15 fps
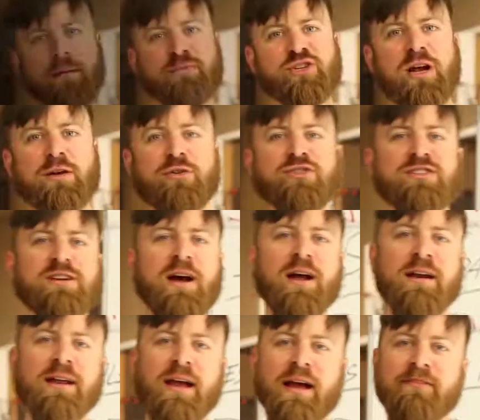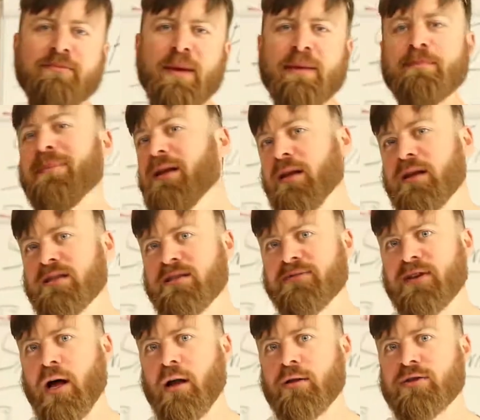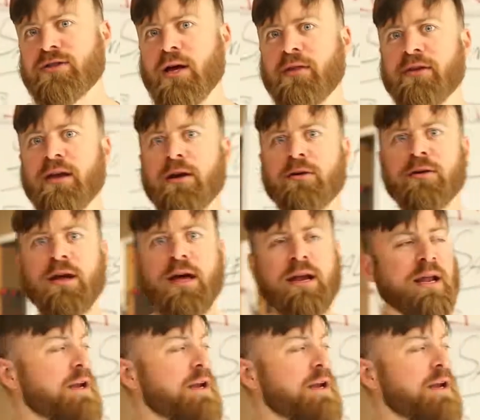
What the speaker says: I'm John Cristani. I've made millions of dollars on the internet,